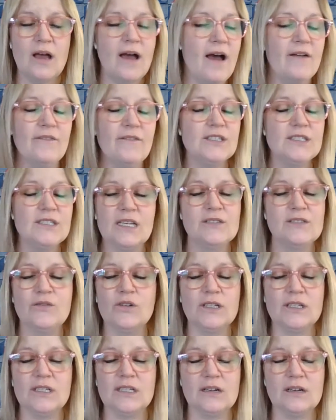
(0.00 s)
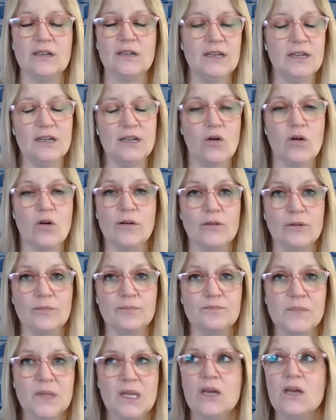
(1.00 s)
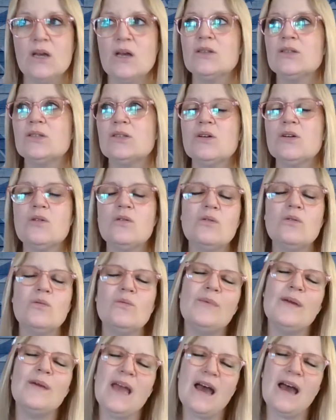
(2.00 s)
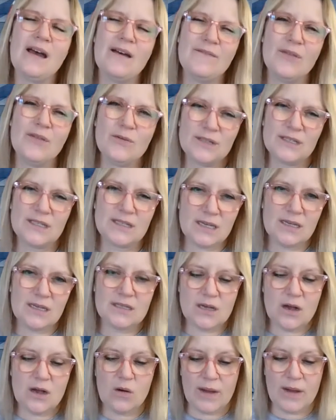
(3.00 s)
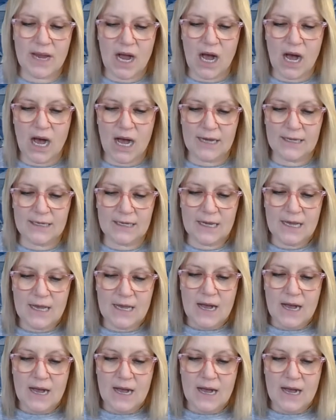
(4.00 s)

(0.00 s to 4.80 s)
ever sets foot in a courtroom. So we have those things going on.